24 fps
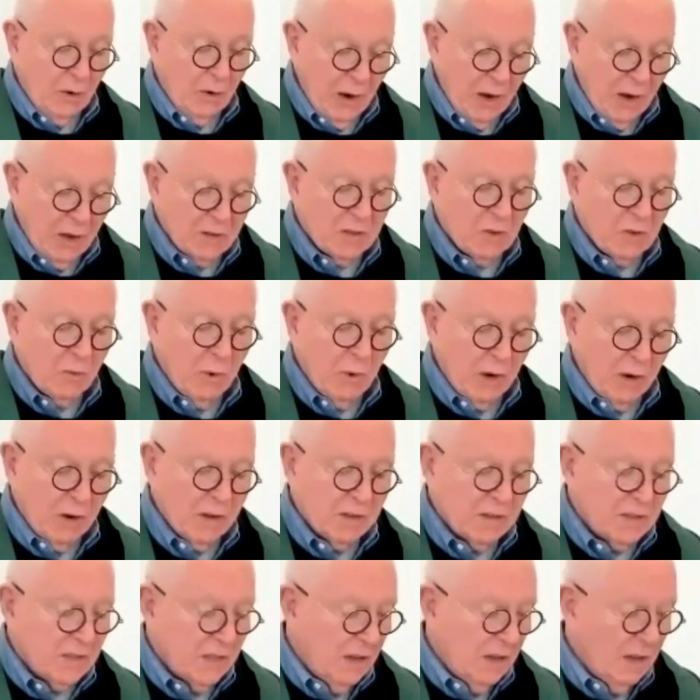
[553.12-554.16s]
grounds
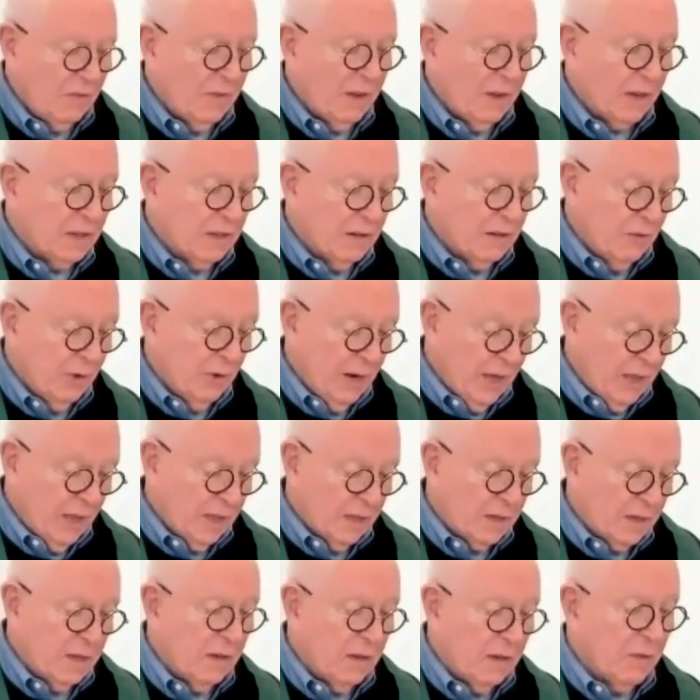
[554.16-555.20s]
awareness in the affective
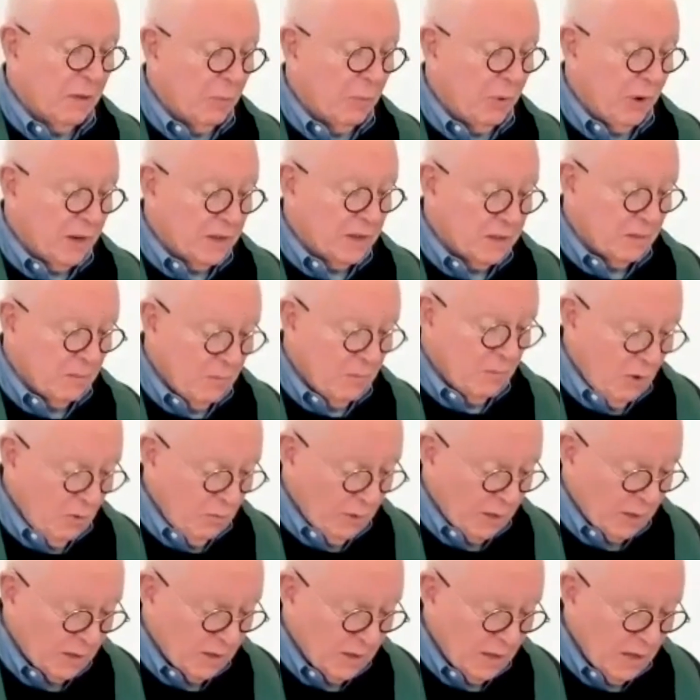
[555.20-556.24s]
reality of the present
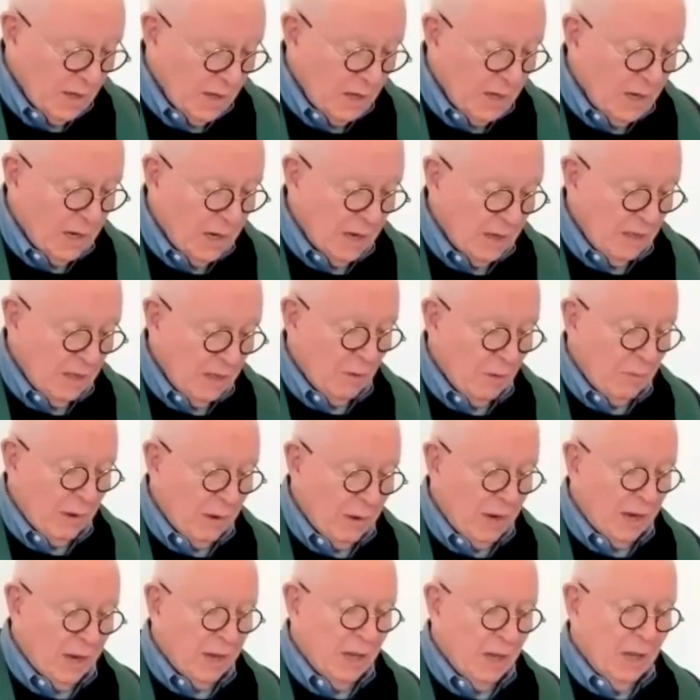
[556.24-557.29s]
moment and
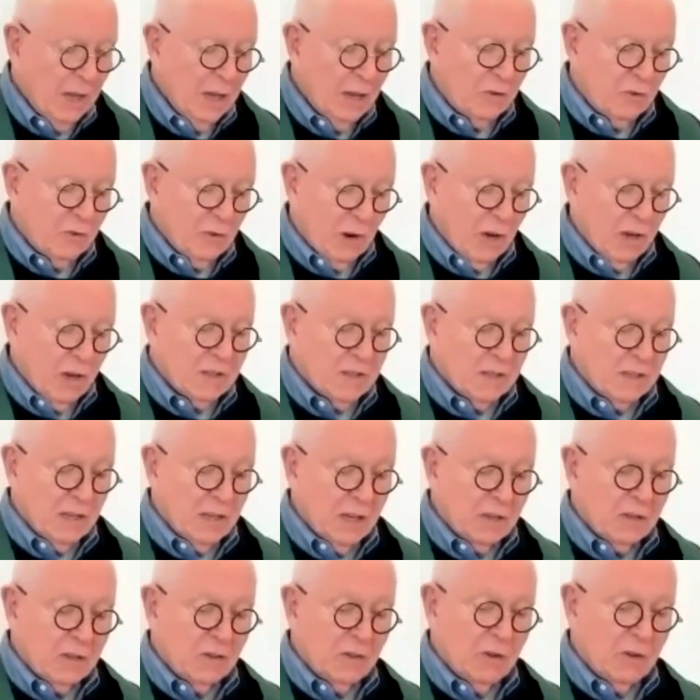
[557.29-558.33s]
thereby draws
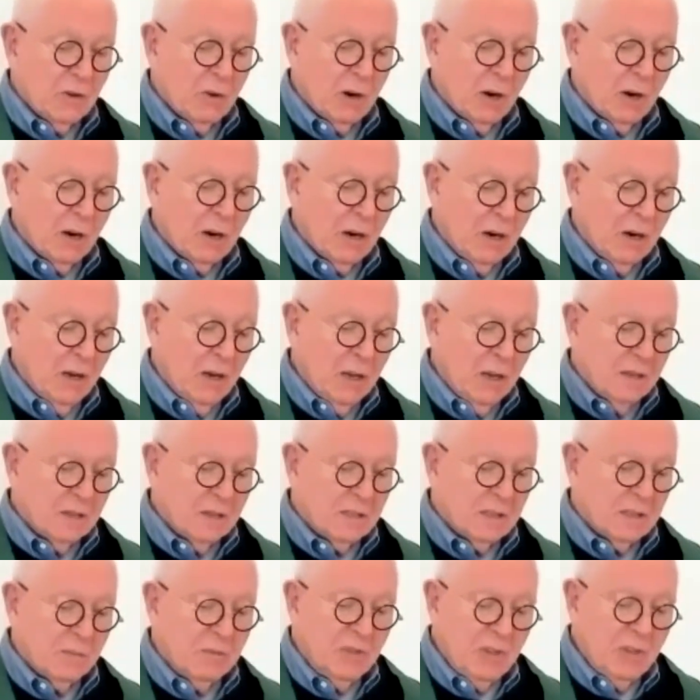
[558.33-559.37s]
attention to our
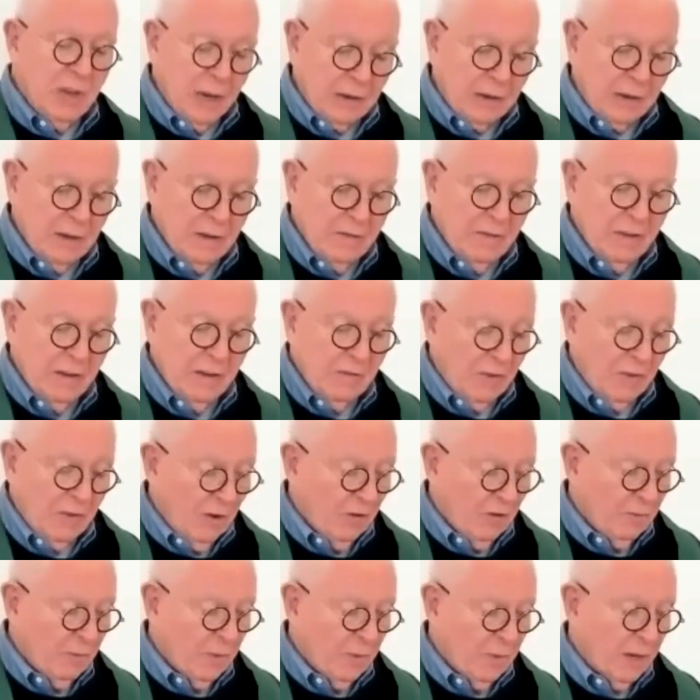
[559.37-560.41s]
subjective
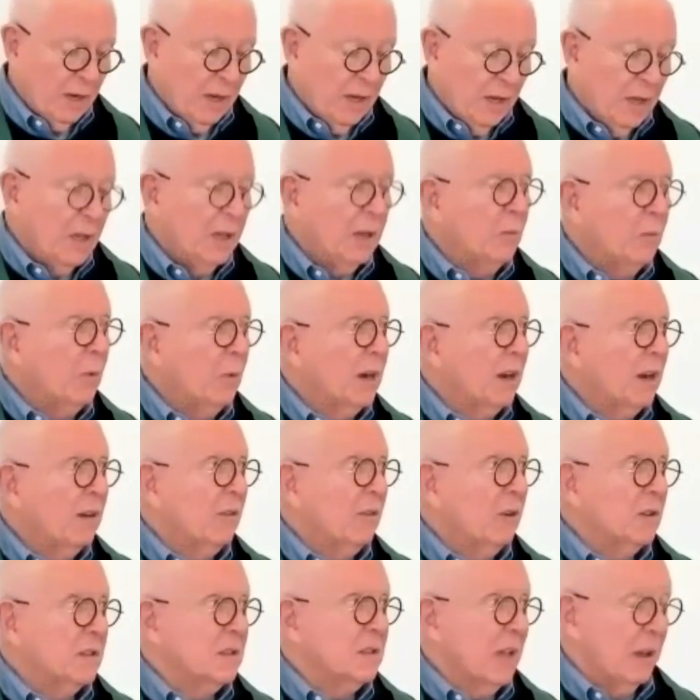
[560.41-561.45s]
involvement in
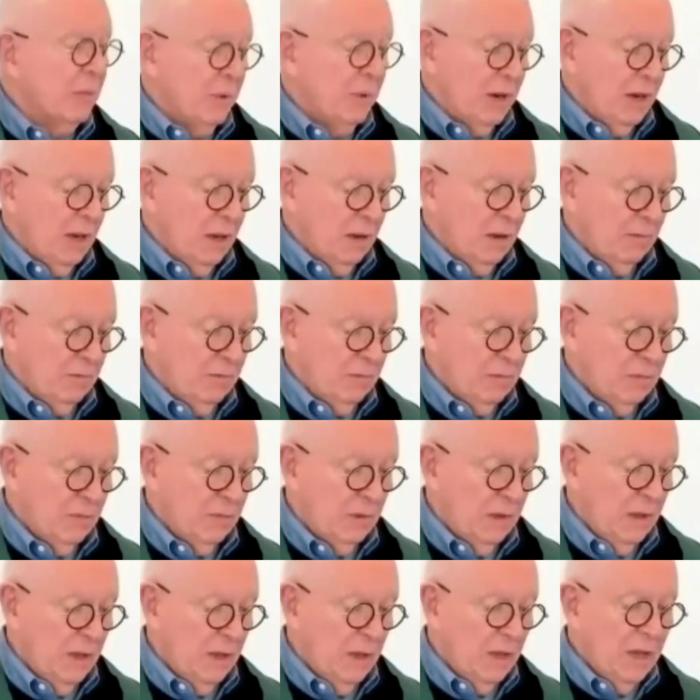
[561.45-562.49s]
whatever is happening.
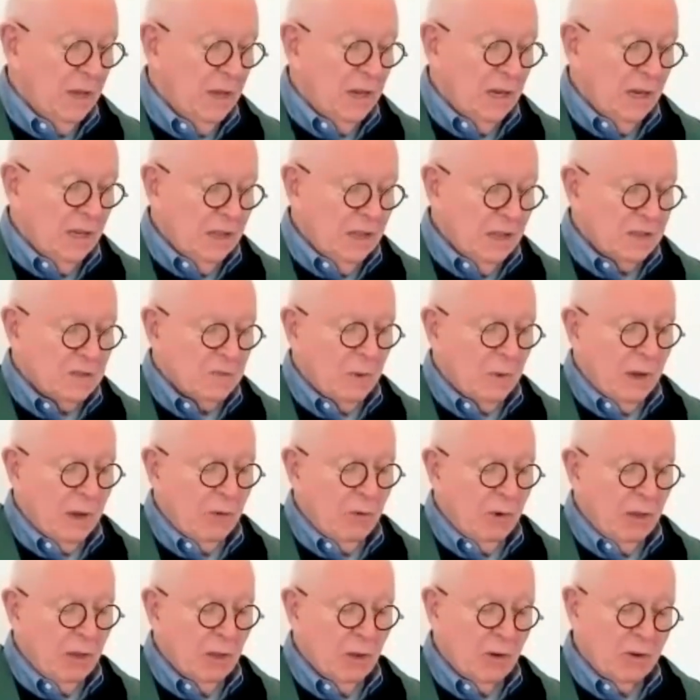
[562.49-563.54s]
In this
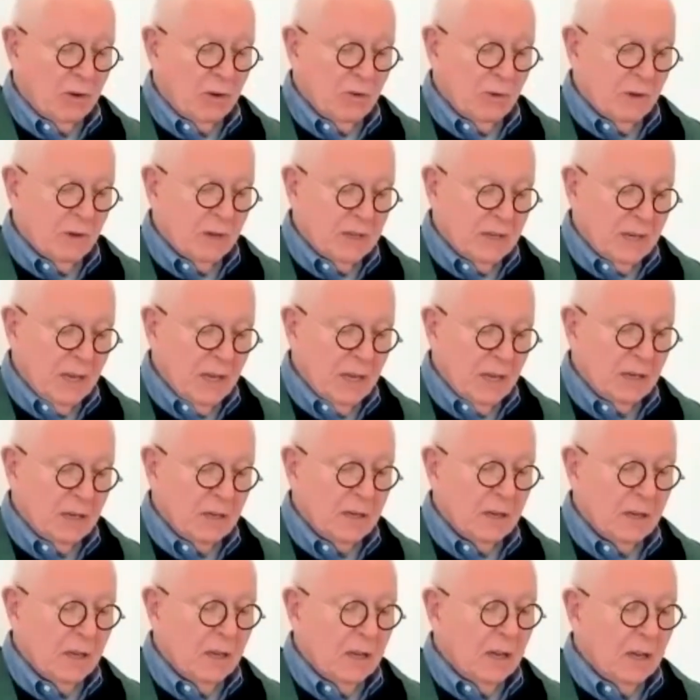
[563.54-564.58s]
way, we learn to
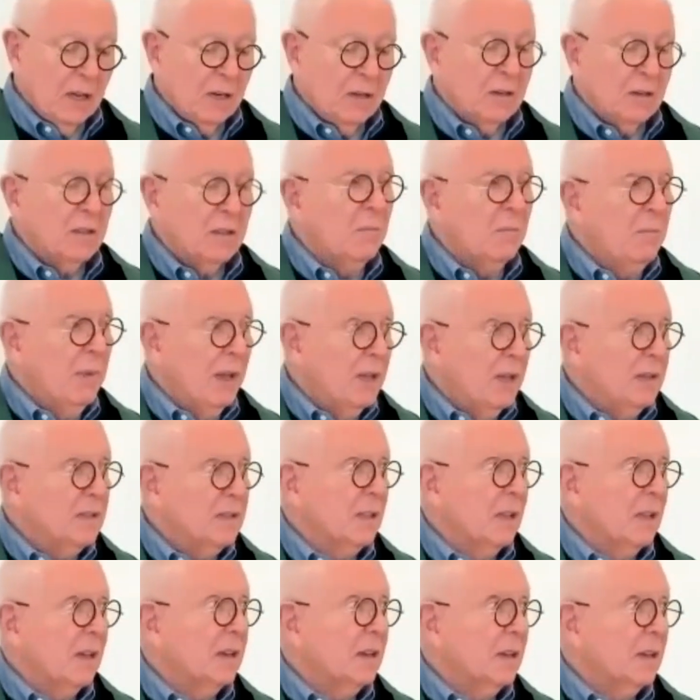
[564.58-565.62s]
attend to the
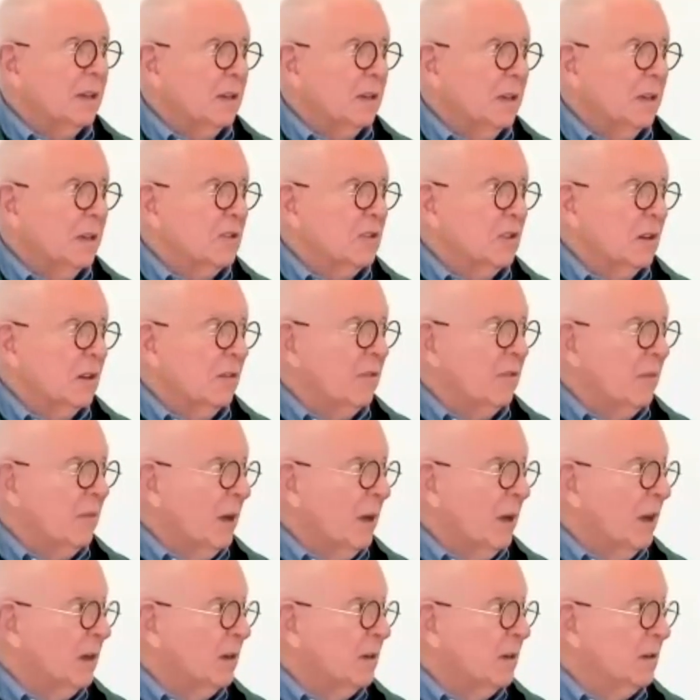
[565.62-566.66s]
baseline condition of the
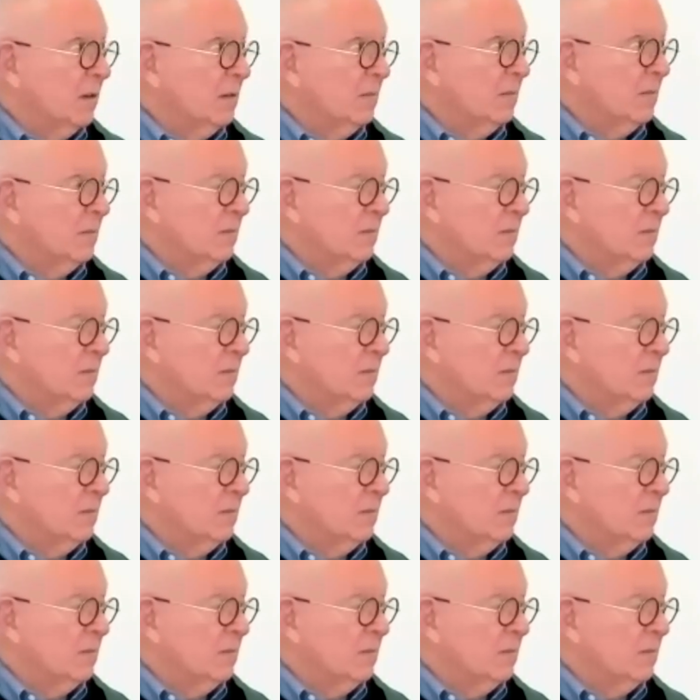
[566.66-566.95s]
mind,